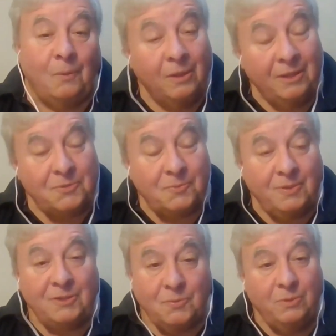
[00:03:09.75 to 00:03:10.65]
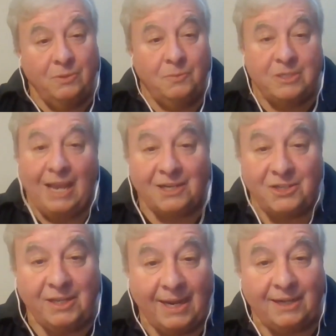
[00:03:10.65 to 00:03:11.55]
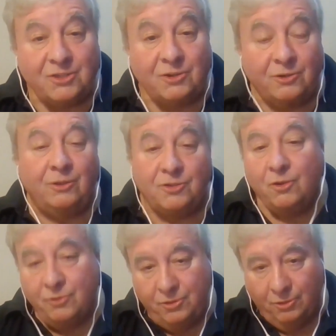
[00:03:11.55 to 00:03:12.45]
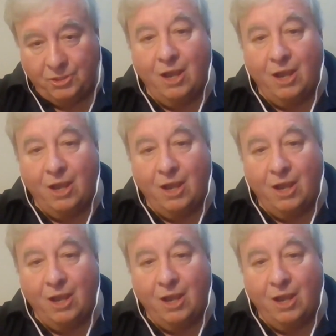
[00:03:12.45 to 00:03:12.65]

well, was actually an external. So you're